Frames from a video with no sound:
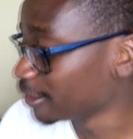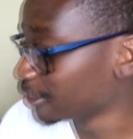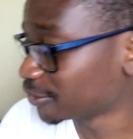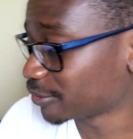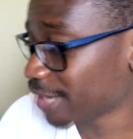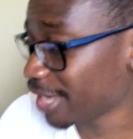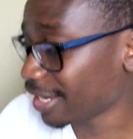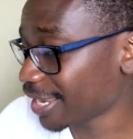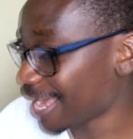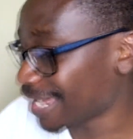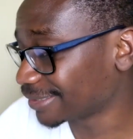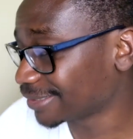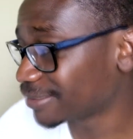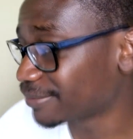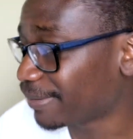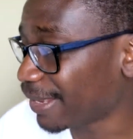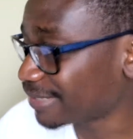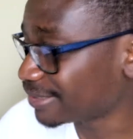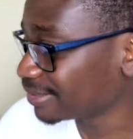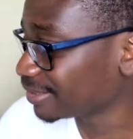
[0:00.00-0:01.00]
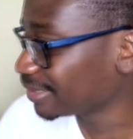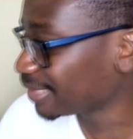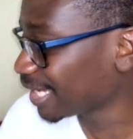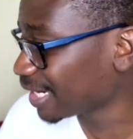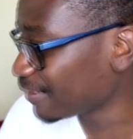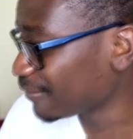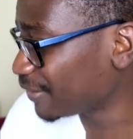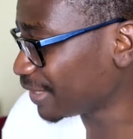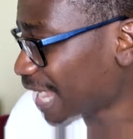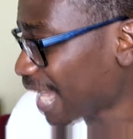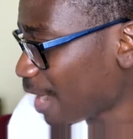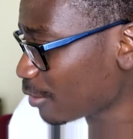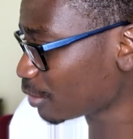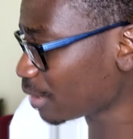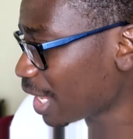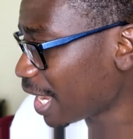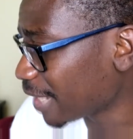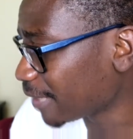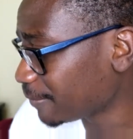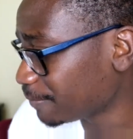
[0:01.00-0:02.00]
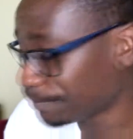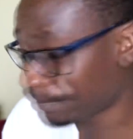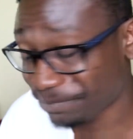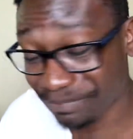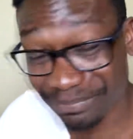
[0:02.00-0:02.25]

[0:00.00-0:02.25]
So yeah, guys, that's basically kind of the outline